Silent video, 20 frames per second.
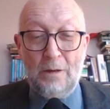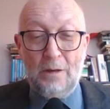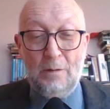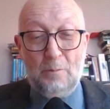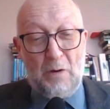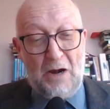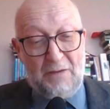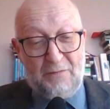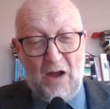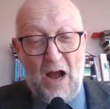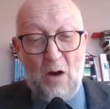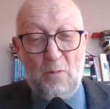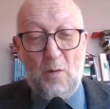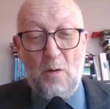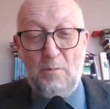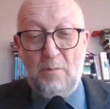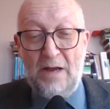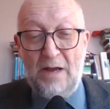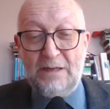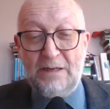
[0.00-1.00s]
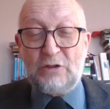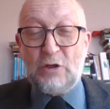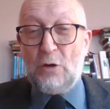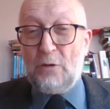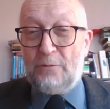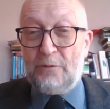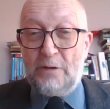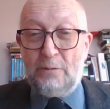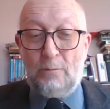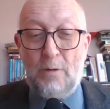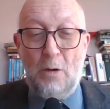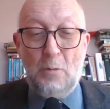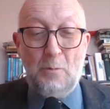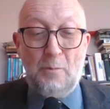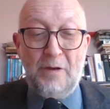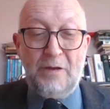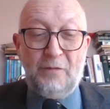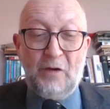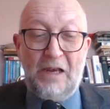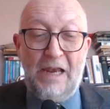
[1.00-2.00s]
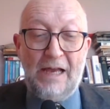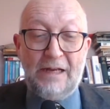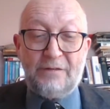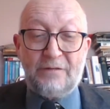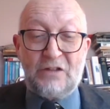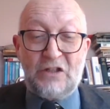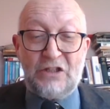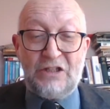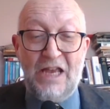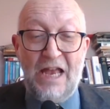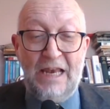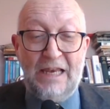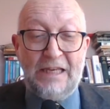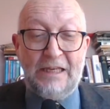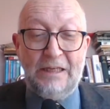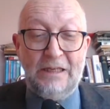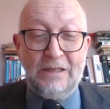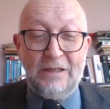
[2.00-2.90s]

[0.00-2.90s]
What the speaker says: But if Albert makes off, it won't be for lack of telling.